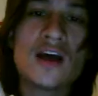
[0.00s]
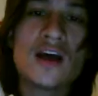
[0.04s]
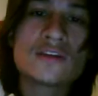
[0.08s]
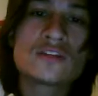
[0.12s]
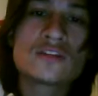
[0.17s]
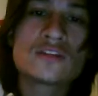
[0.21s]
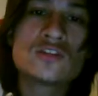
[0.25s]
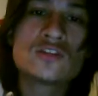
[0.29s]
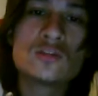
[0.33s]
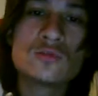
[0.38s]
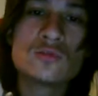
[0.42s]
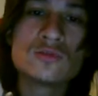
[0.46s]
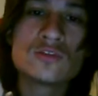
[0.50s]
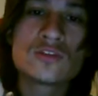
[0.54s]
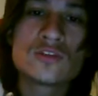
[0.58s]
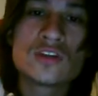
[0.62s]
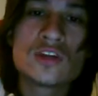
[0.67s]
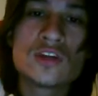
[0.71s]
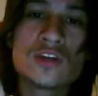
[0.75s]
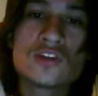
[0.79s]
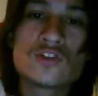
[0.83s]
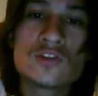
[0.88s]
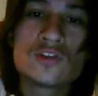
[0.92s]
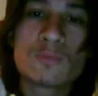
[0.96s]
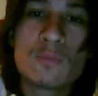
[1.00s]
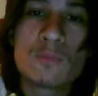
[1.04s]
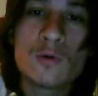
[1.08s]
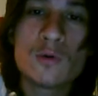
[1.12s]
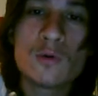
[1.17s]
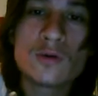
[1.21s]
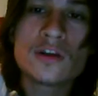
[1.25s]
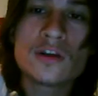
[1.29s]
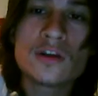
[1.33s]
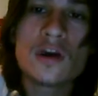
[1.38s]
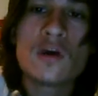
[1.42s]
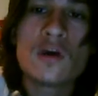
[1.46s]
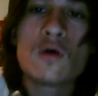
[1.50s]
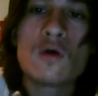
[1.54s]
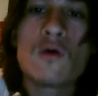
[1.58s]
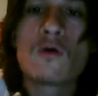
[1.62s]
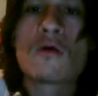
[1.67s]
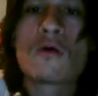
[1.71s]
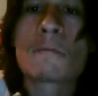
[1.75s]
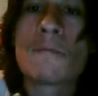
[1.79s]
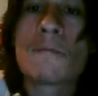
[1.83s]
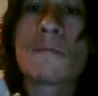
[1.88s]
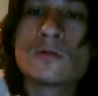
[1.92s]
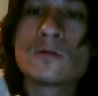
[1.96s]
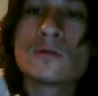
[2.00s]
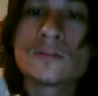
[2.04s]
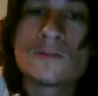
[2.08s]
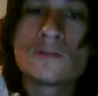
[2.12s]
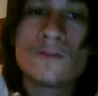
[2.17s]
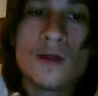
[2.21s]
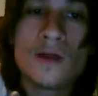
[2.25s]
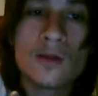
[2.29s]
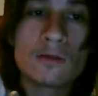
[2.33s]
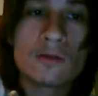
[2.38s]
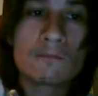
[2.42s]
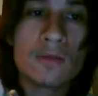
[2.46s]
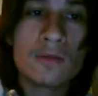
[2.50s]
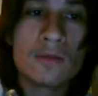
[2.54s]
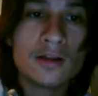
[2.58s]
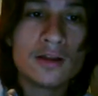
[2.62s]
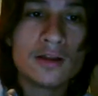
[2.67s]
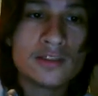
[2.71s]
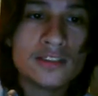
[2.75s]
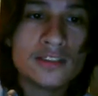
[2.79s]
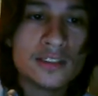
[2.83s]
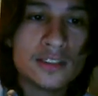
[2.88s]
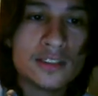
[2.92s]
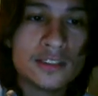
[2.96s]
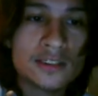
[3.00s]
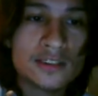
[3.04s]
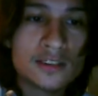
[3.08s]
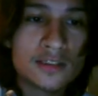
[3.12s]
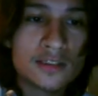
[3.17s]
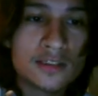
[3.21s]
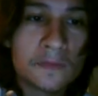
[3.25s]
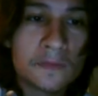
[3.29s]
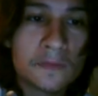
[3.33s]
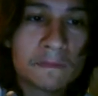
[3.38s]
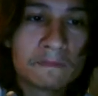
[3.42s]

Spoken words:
other students support or oppose the following policies?